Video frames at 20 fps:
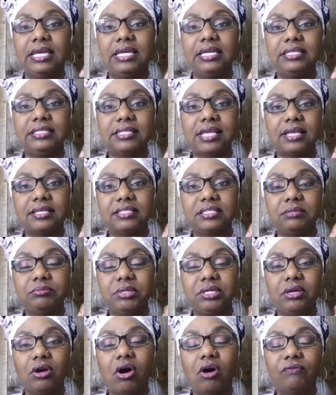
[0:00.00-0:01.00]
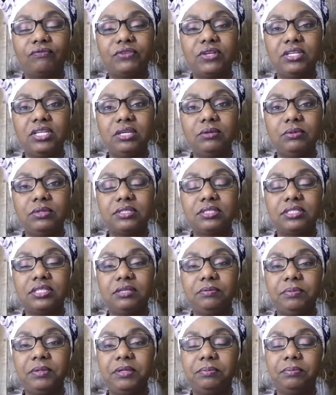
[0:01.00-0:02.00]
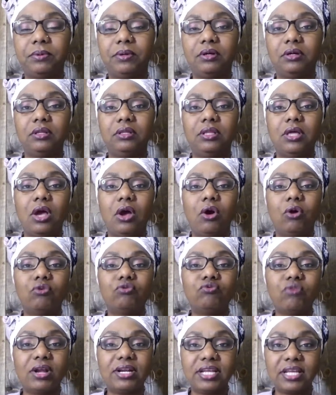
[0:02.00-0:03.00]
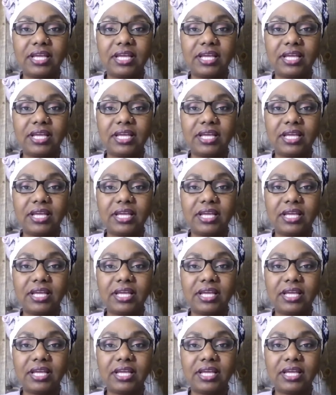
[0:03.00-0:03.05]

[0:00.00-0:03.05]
He says to me often he will see people running